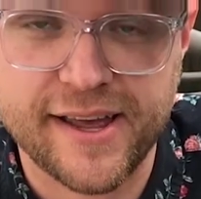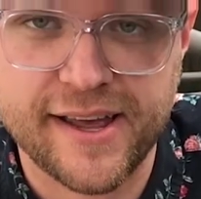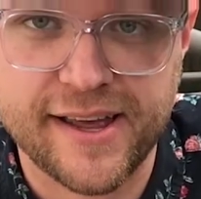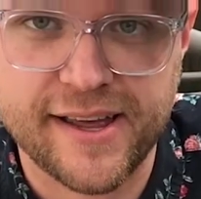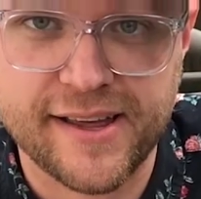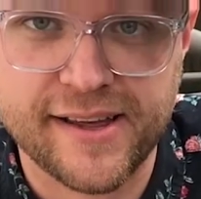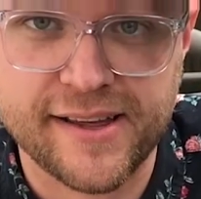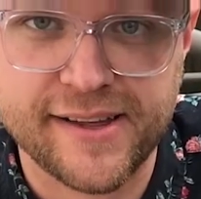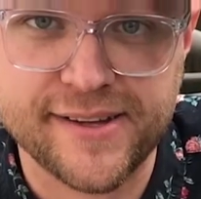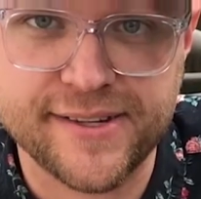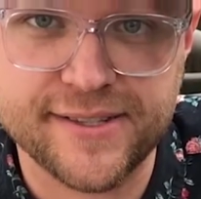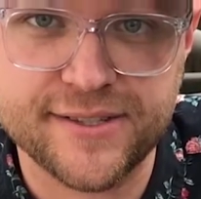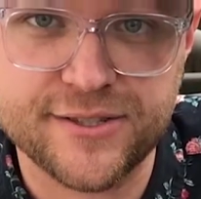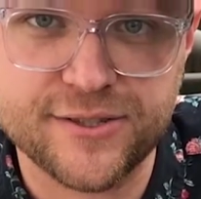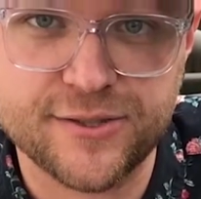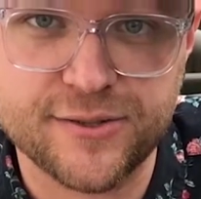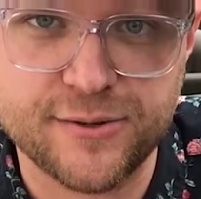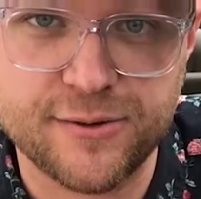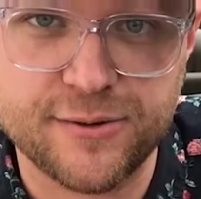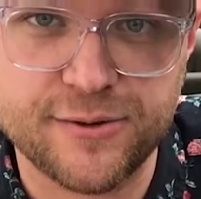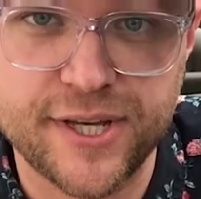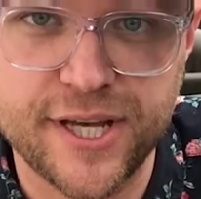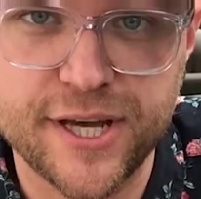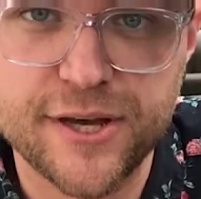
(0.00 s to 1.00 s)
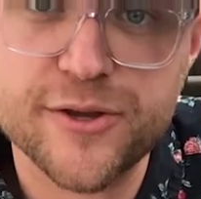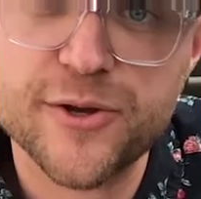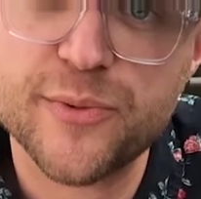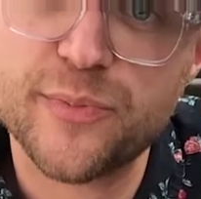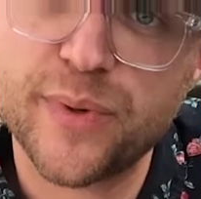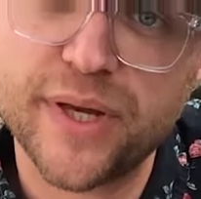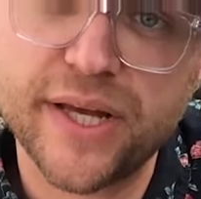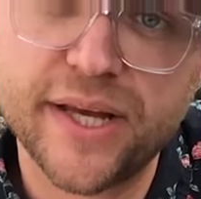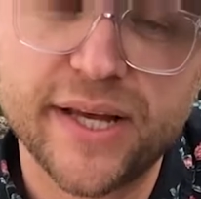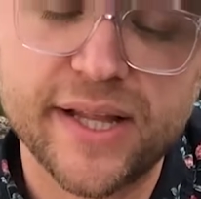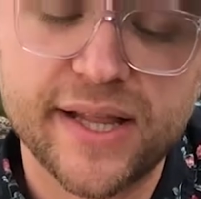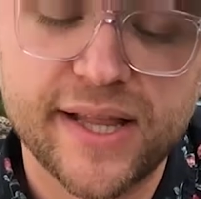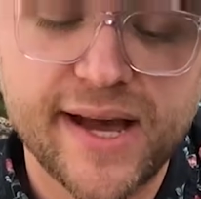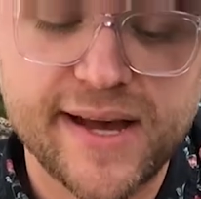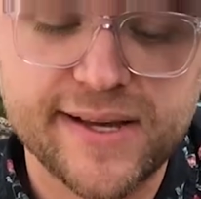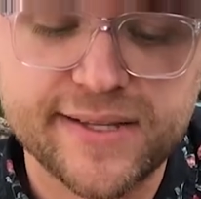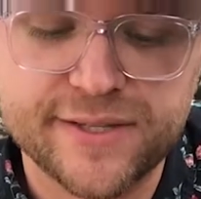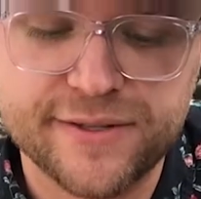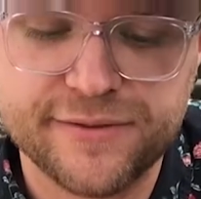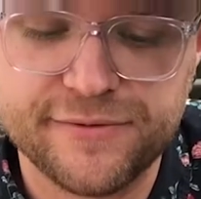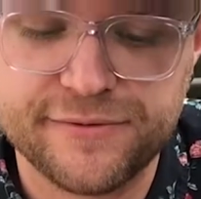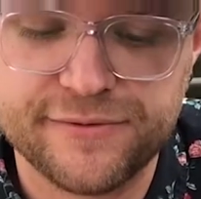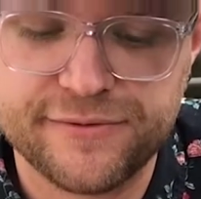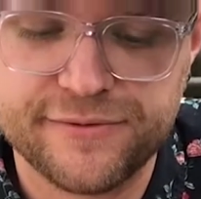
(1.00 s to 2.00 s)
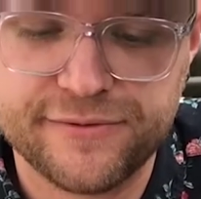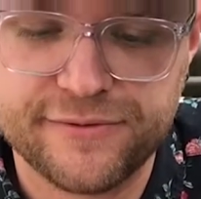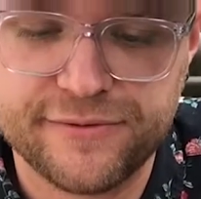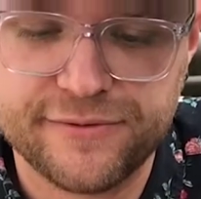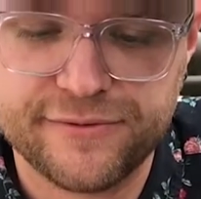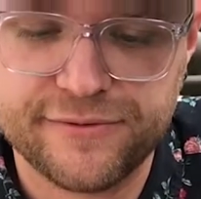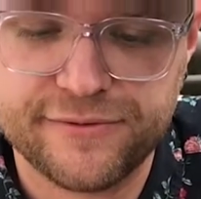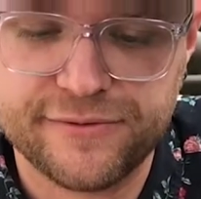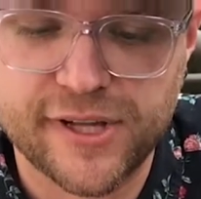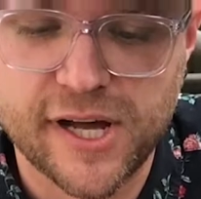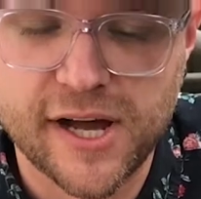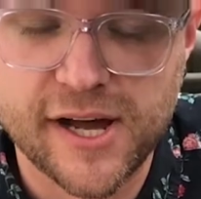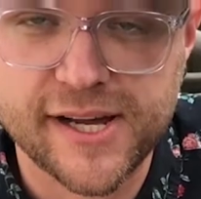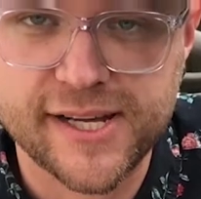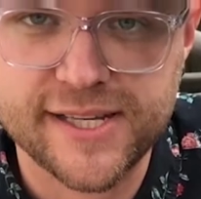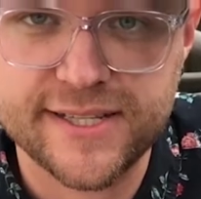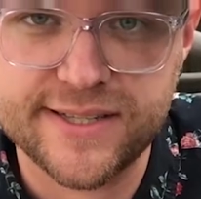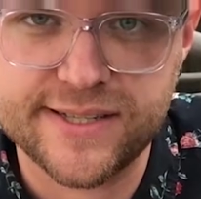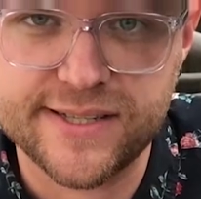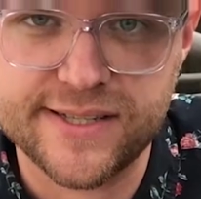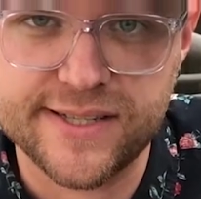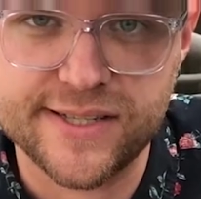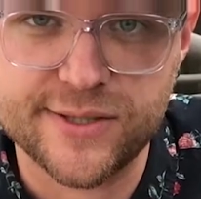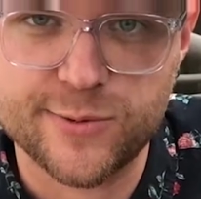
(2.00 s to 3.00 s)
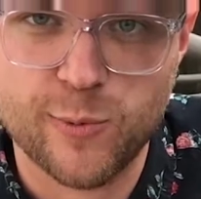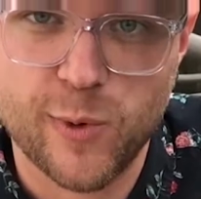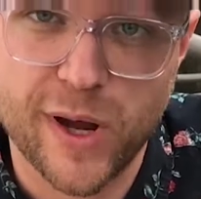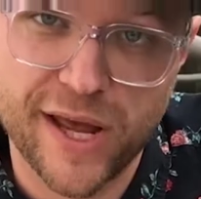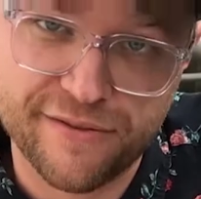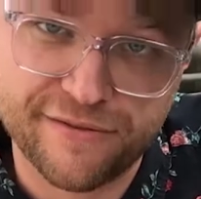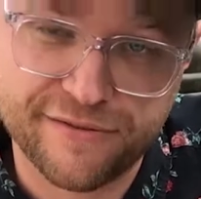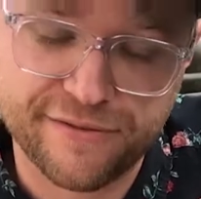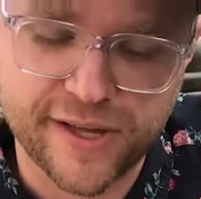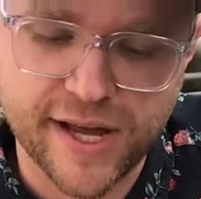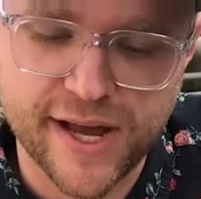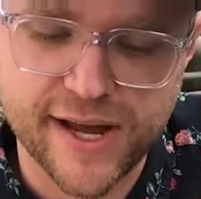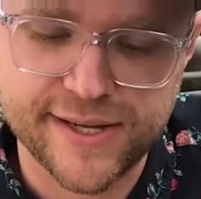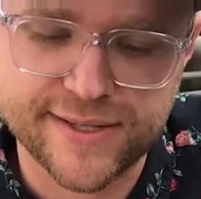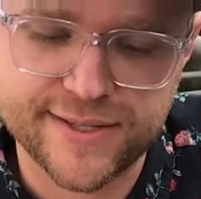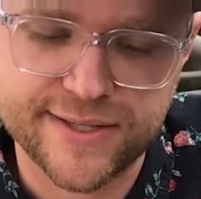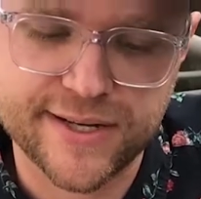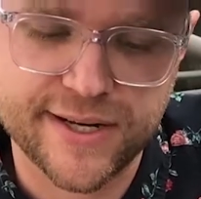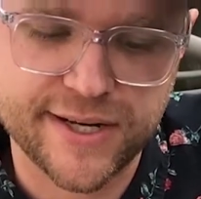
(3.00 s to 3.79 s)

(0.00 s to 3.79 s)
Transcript: And so the other big class of flies is wet flies.